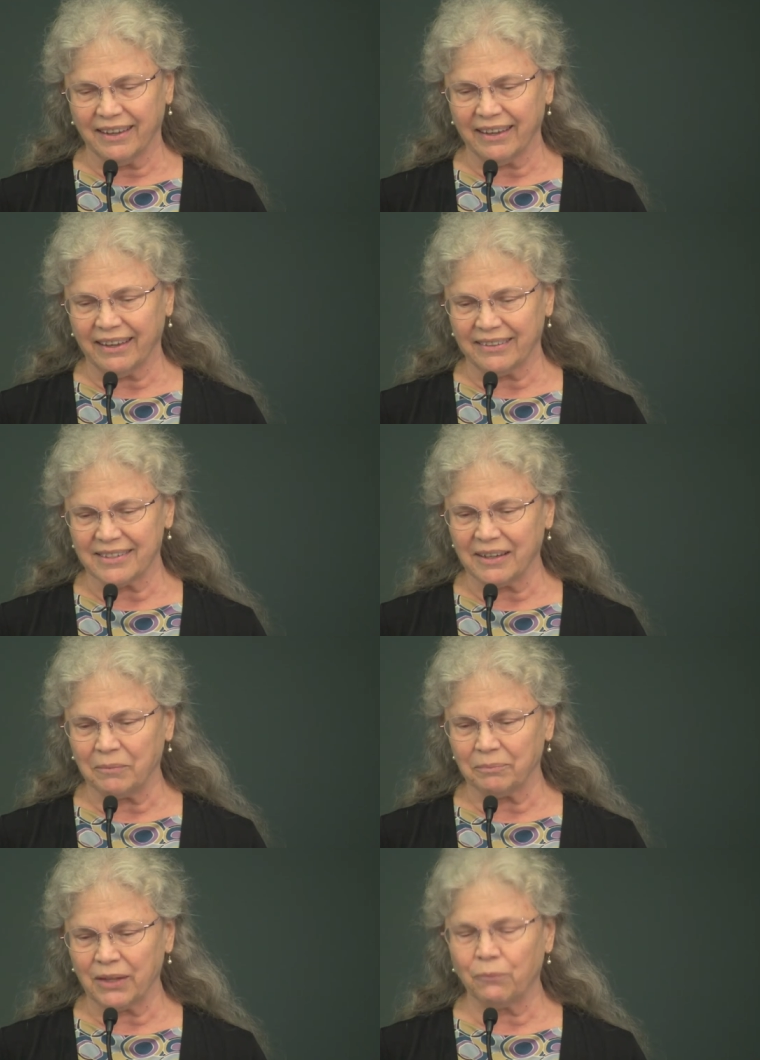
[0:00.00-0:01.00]
And
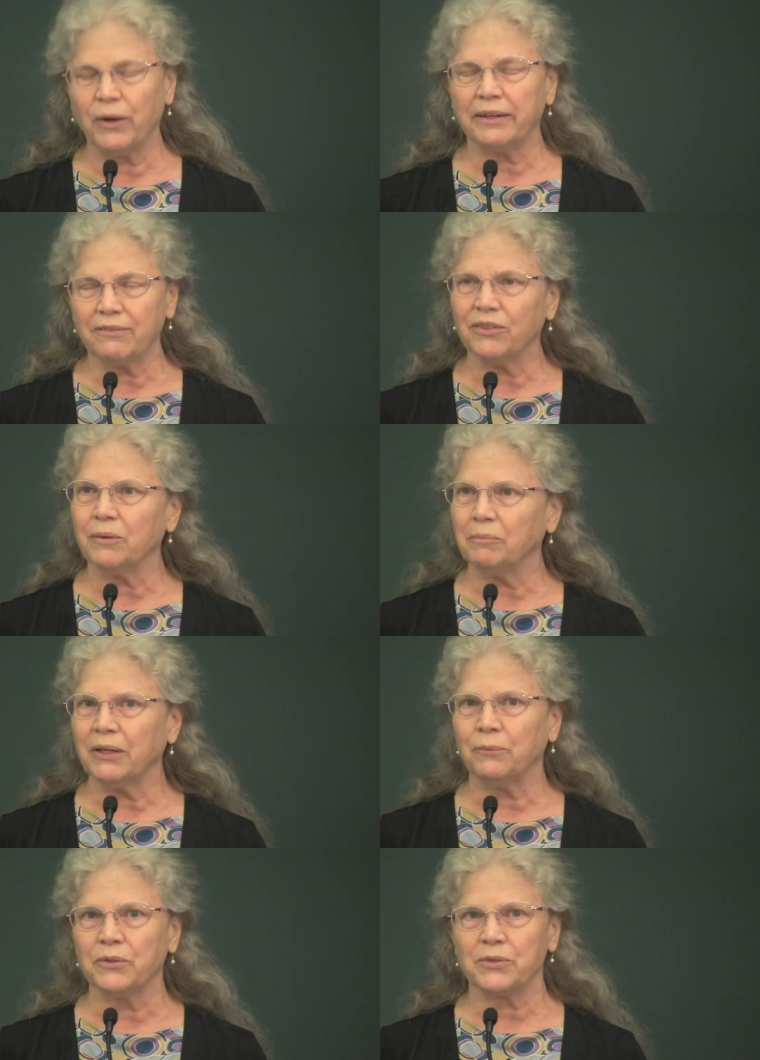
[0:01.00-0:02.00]
um, at one of them,
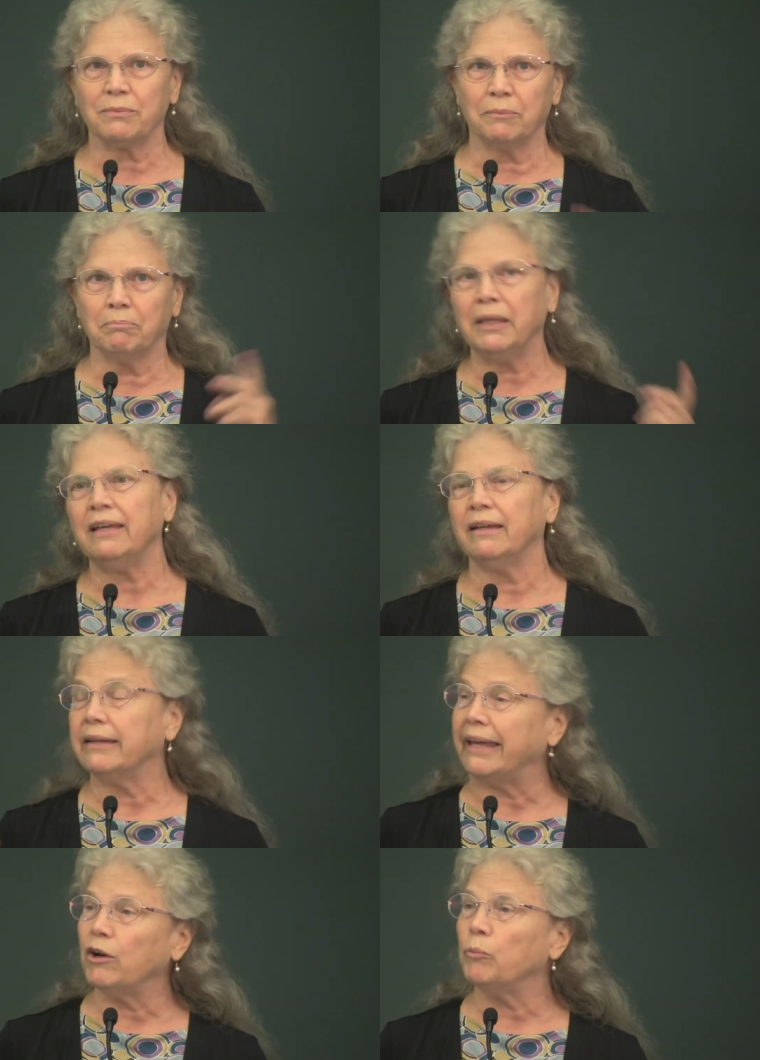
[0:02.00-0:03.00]
it was me and
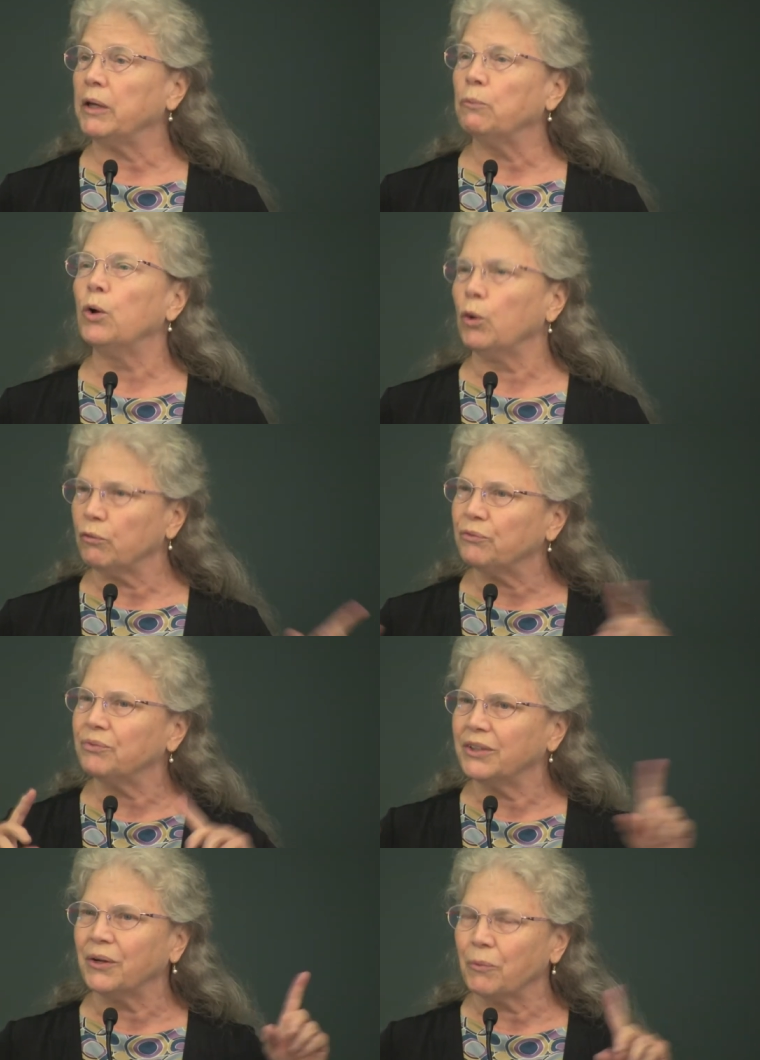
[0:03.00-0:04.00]
Naomi
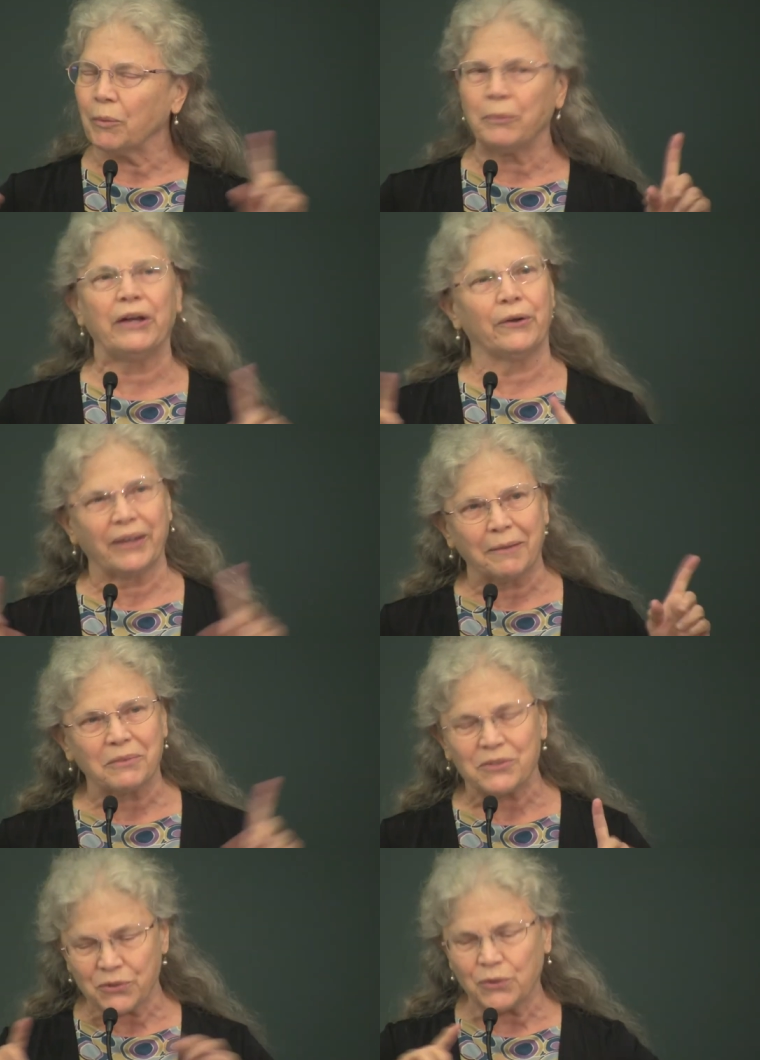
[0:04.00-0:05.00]
Wolf, you know, were paired
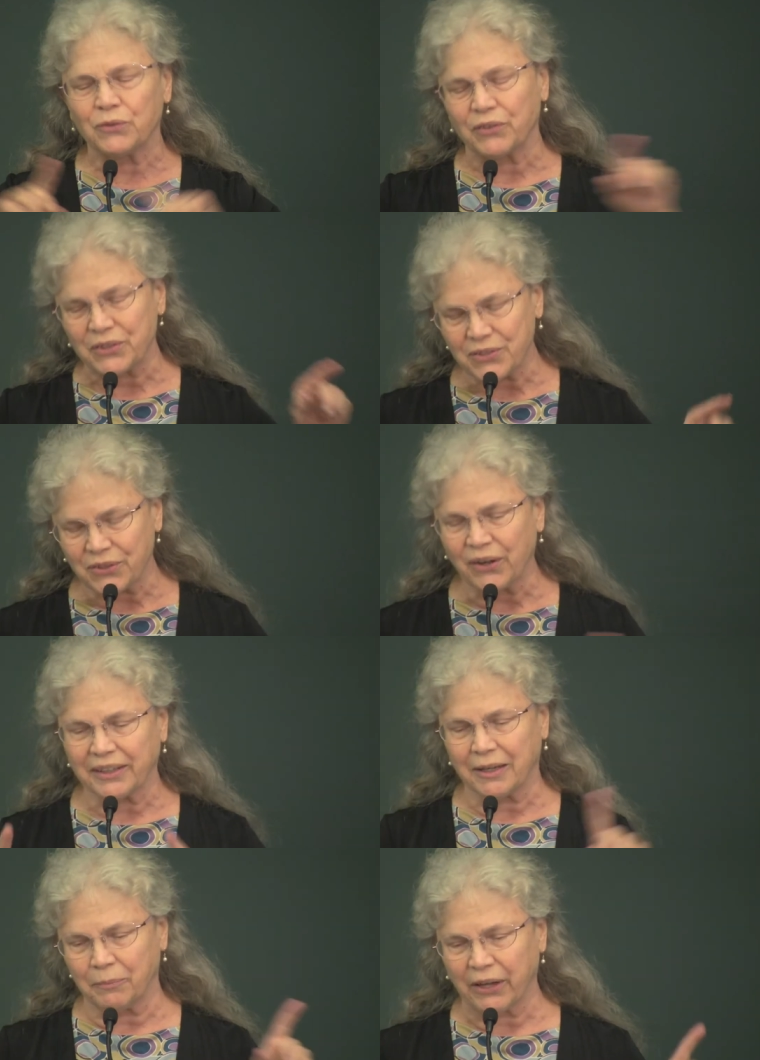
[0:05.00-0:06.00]
up, the two of us
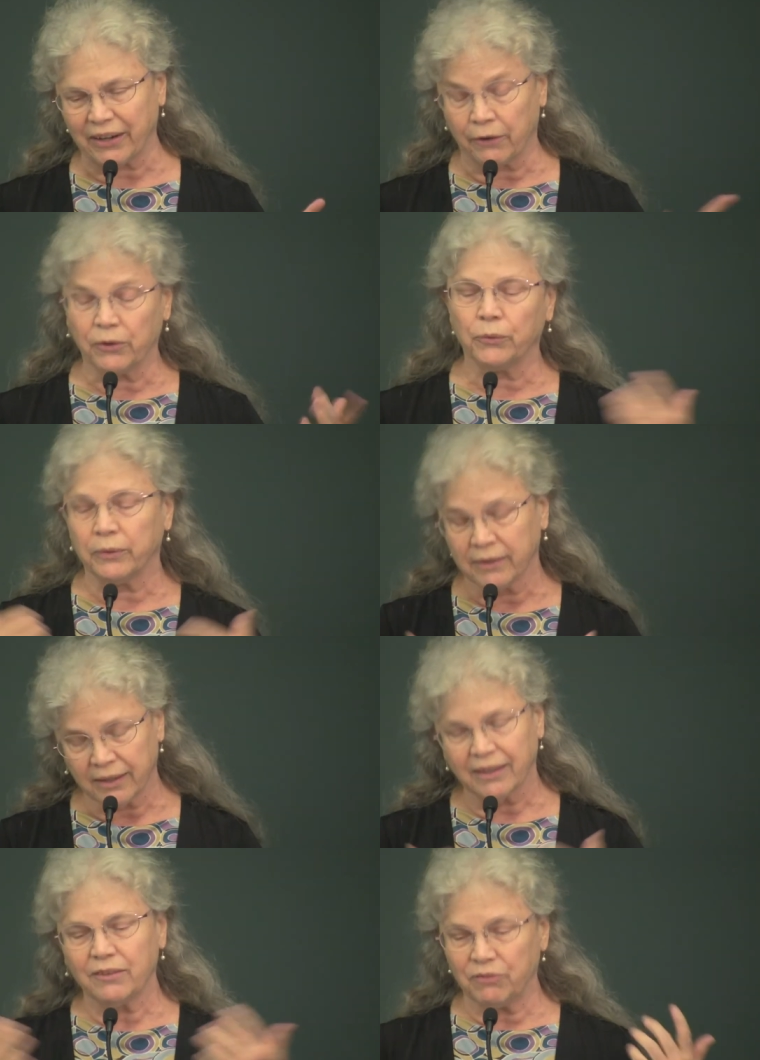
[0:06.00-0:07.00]
talking about our own
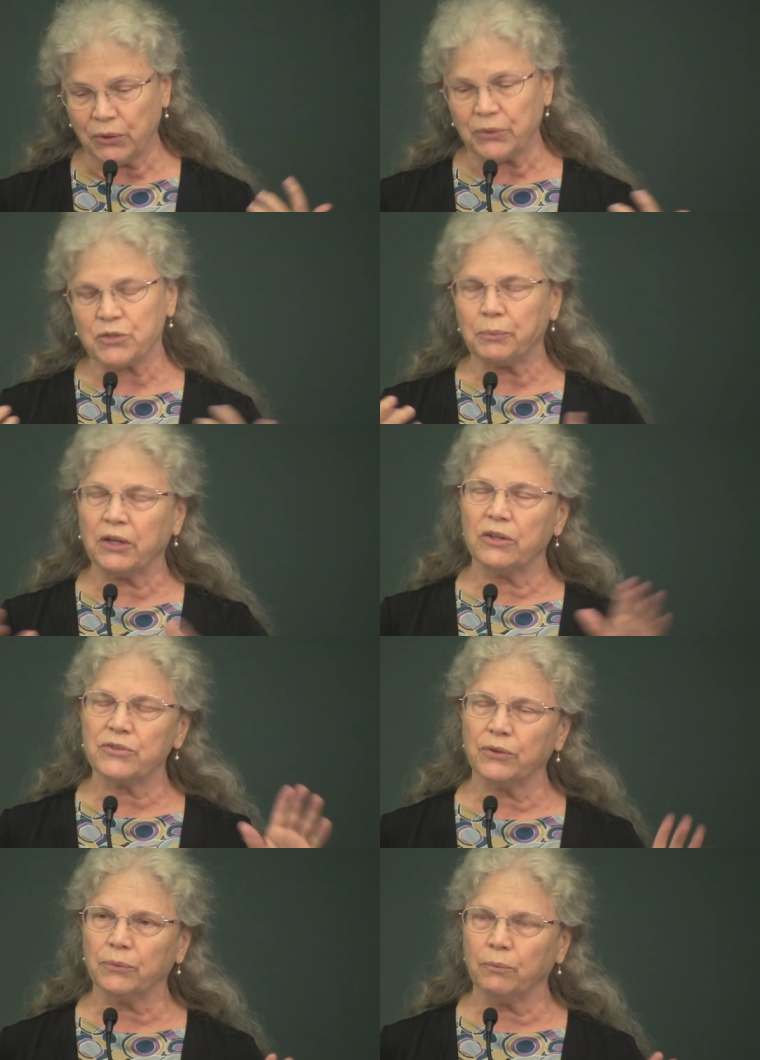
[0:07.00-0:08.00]
views, but
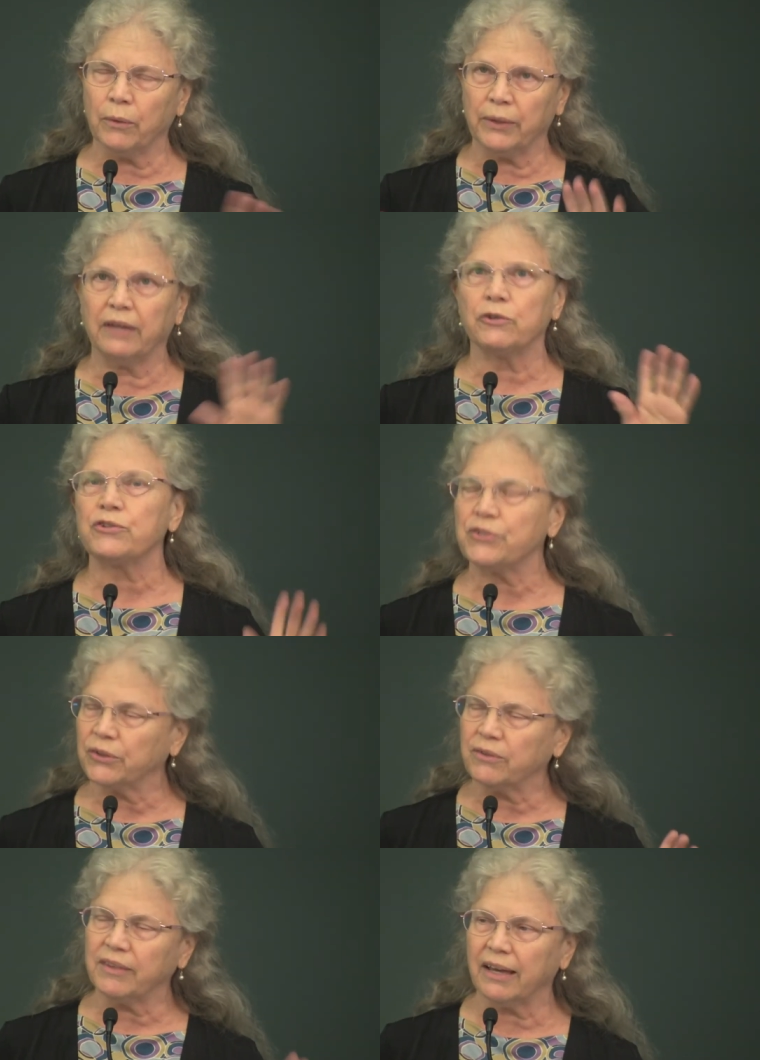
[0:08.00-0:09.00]
also what we
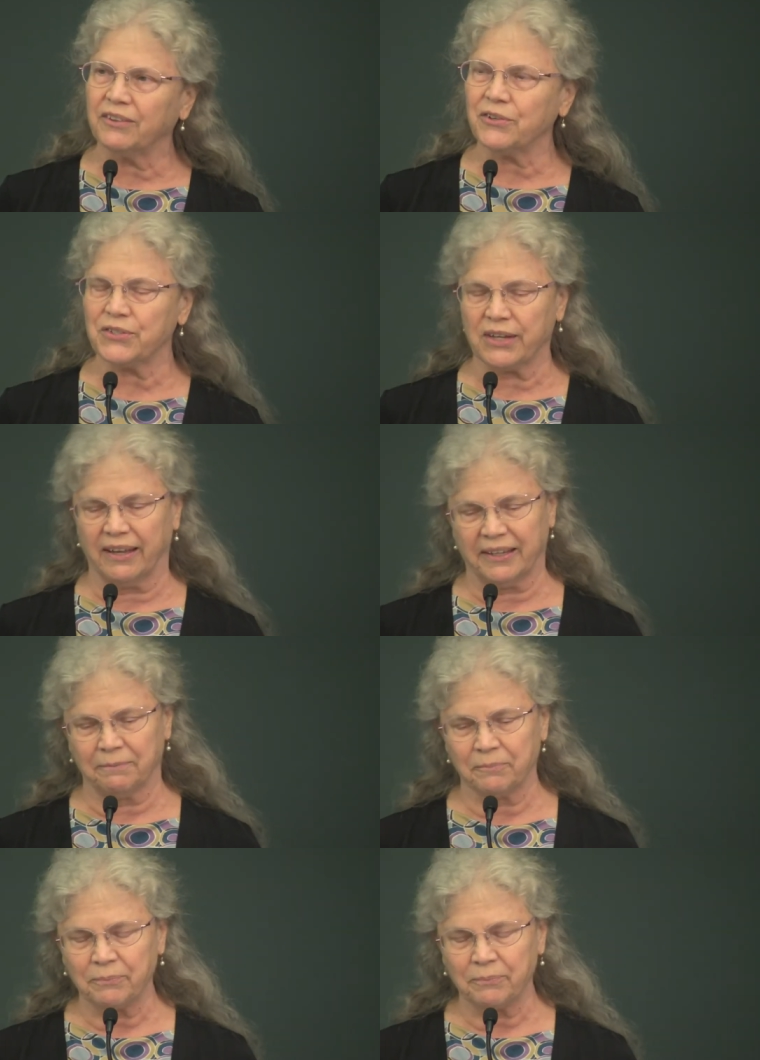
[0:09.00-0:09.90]
understood of the other side.